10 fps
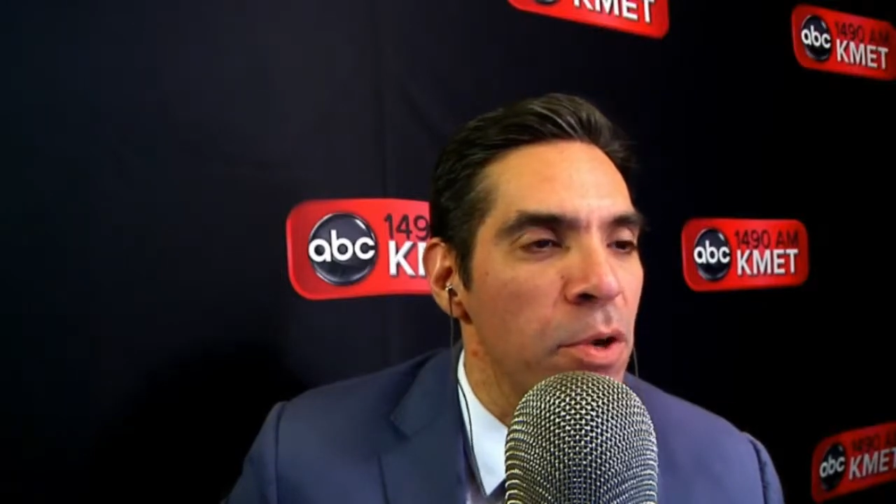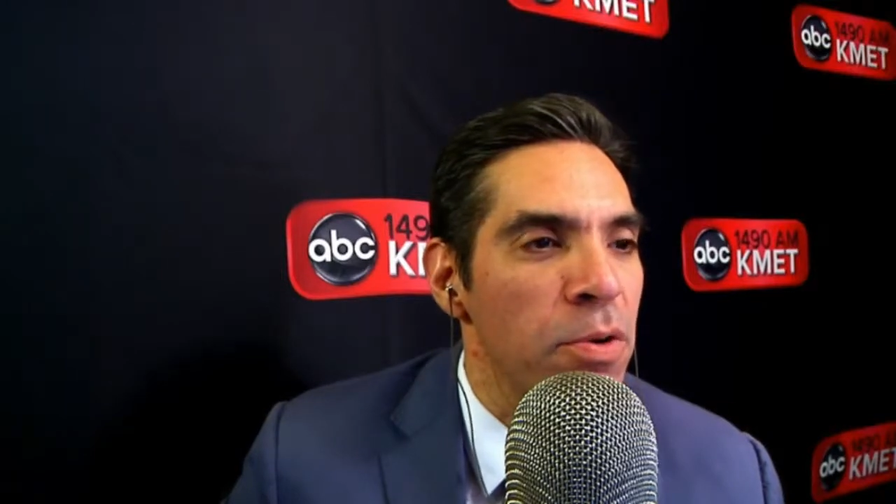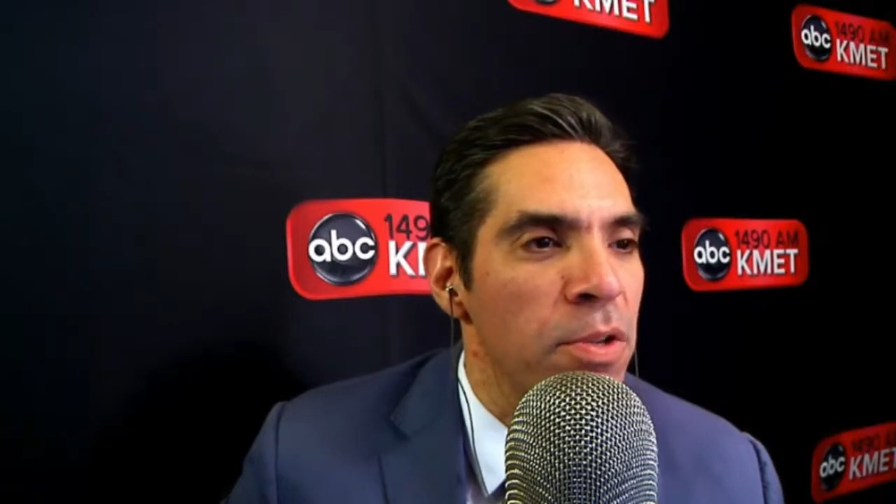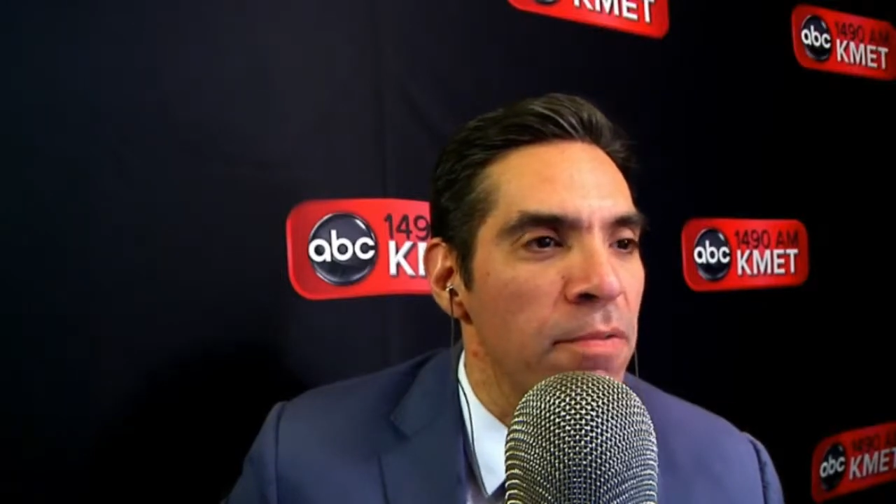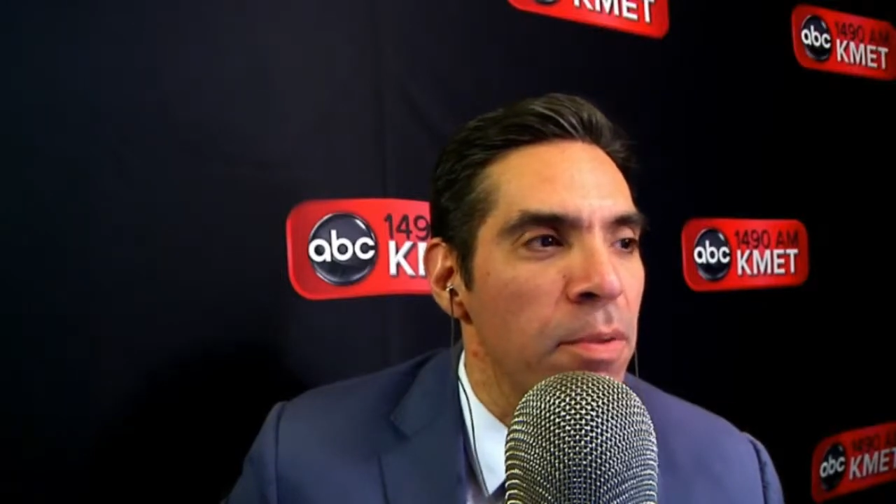
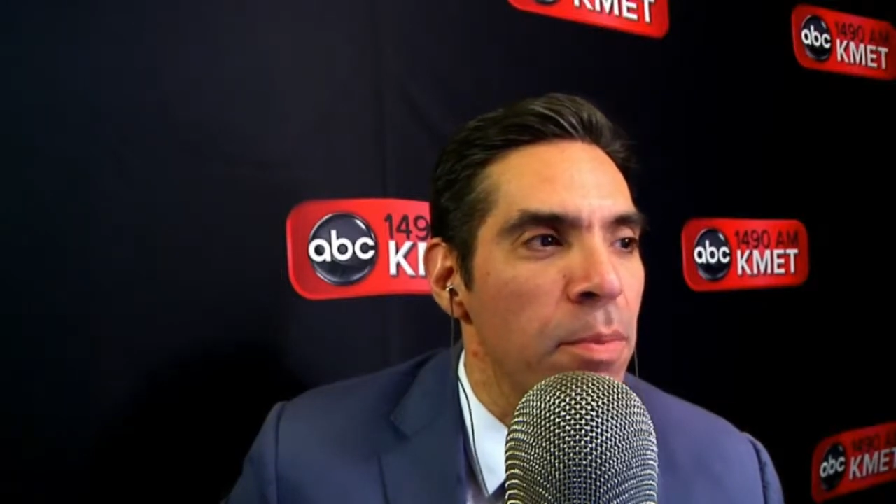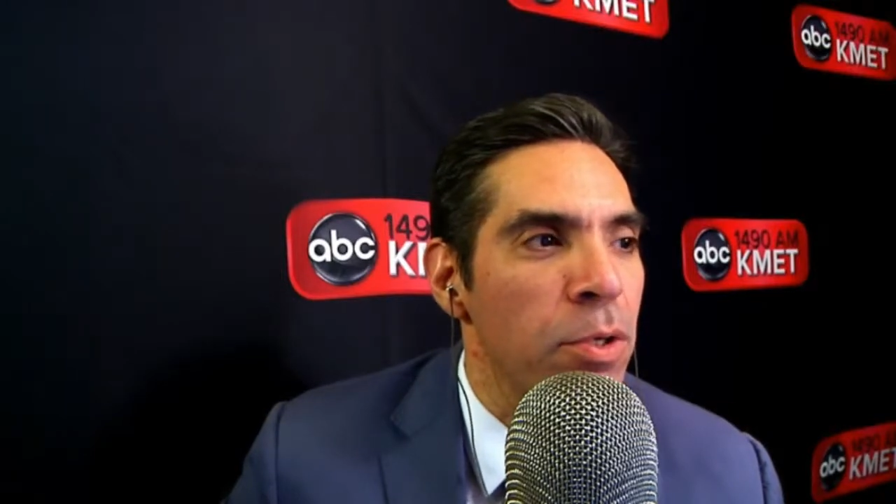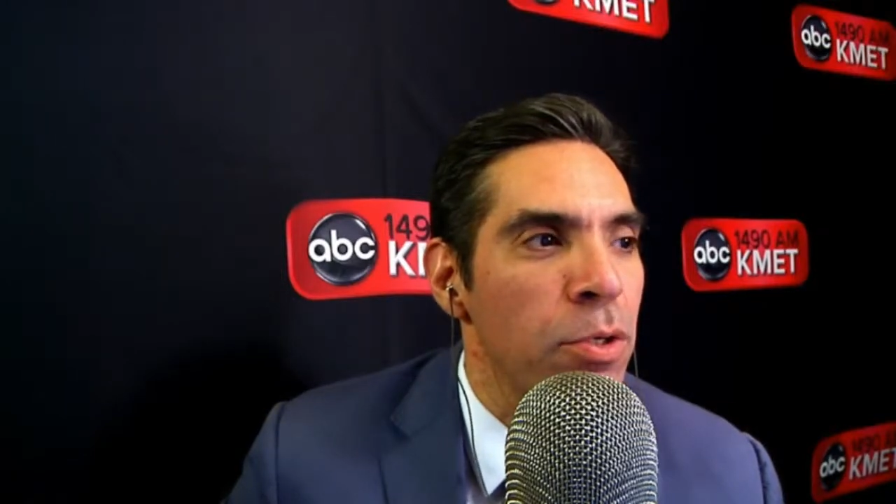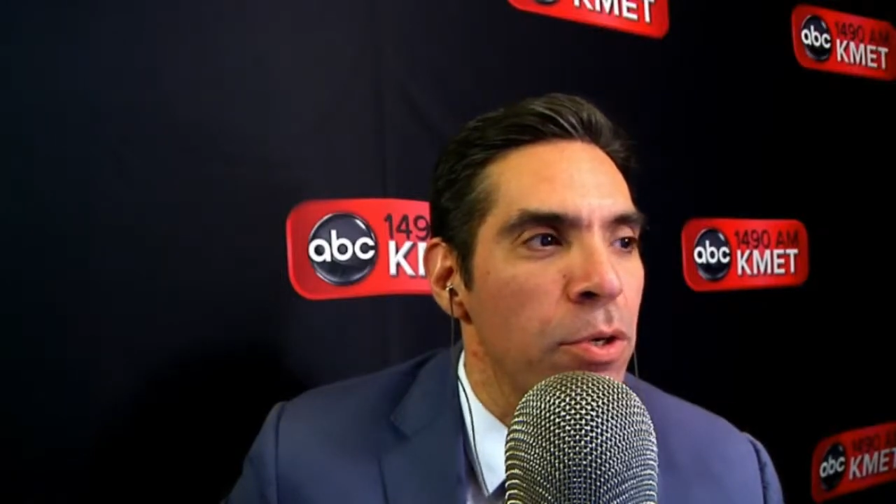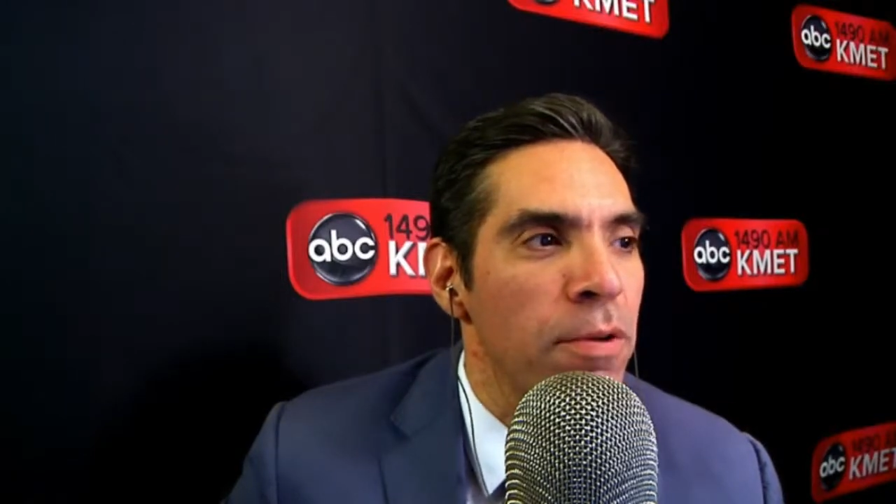dose of the
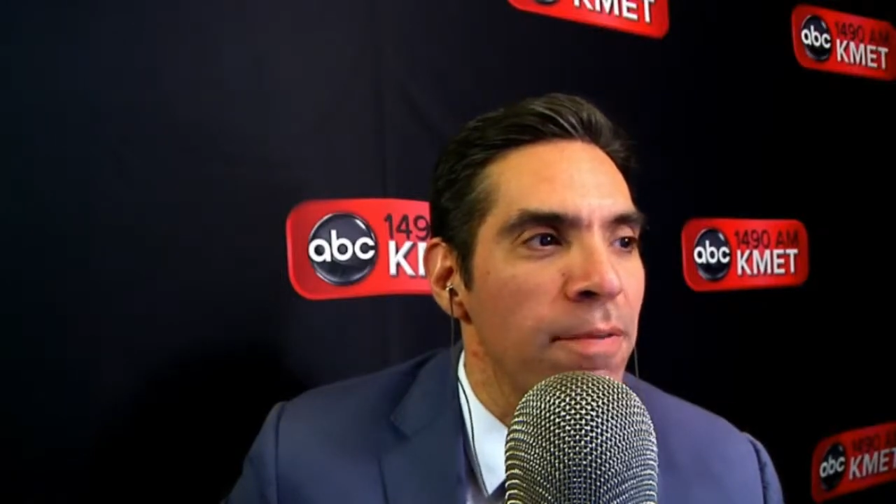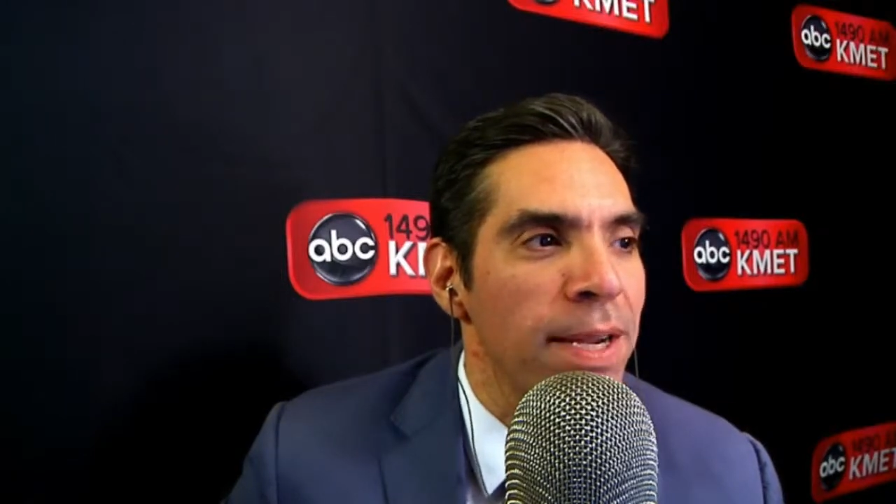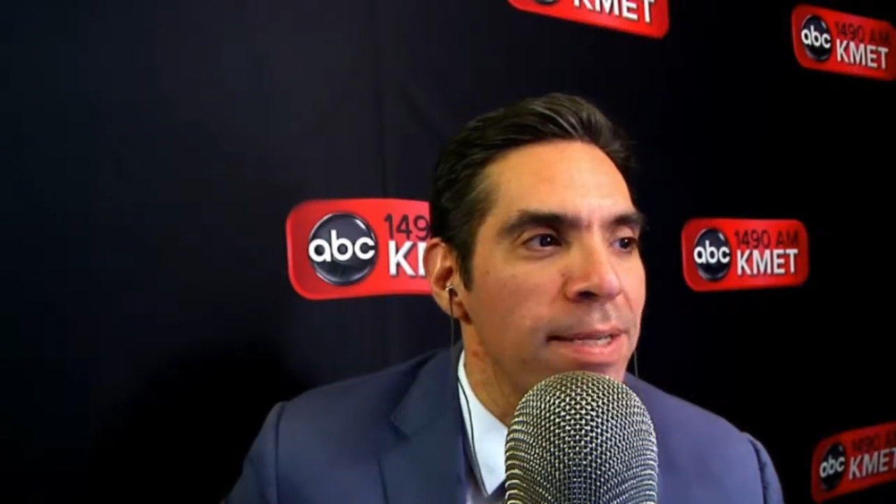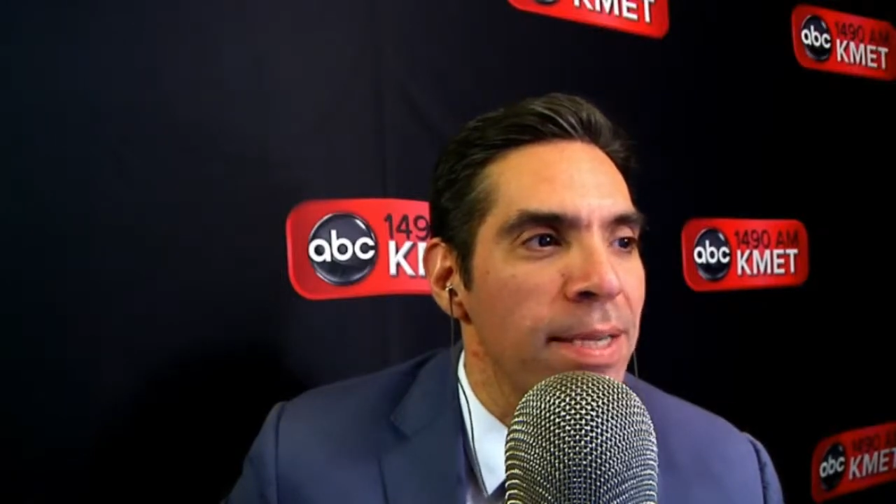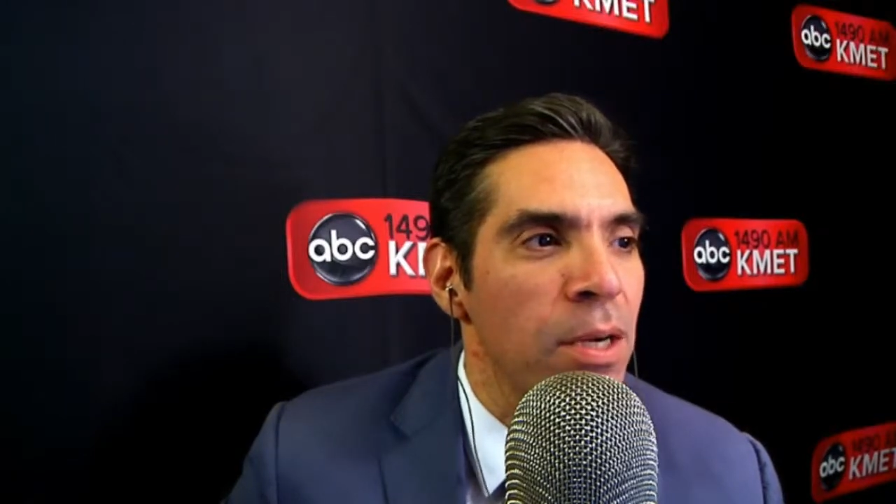Moderna
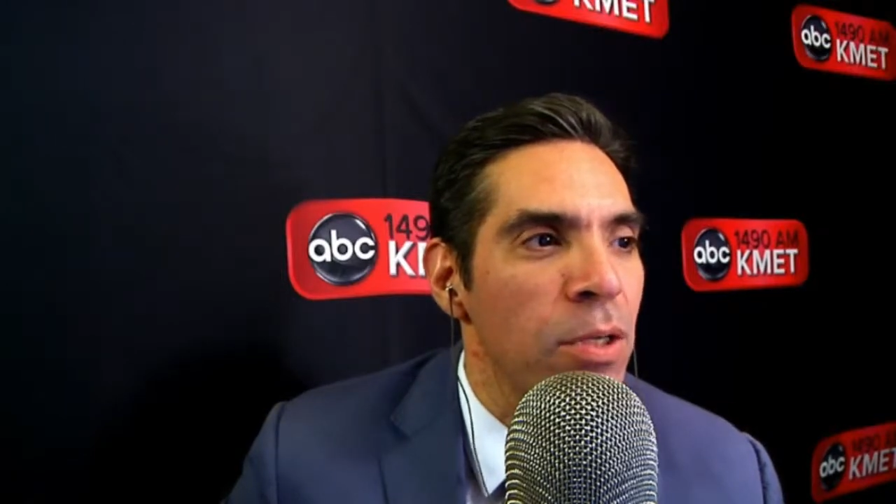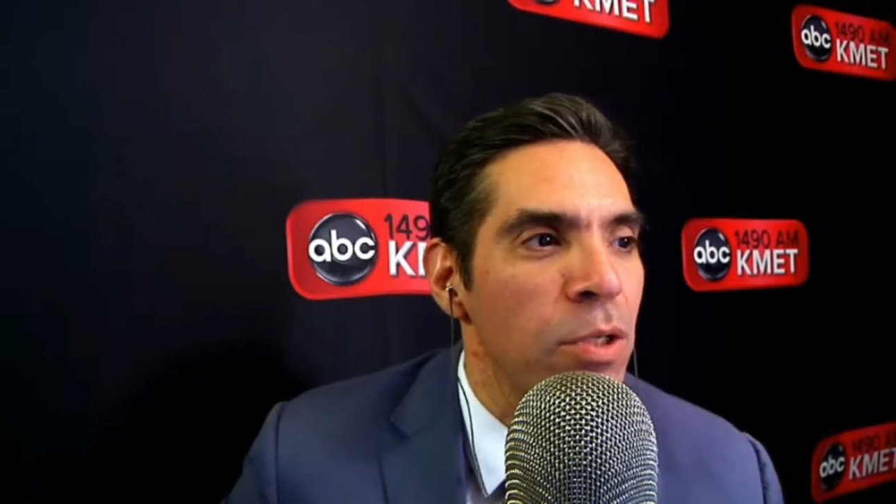vaccine on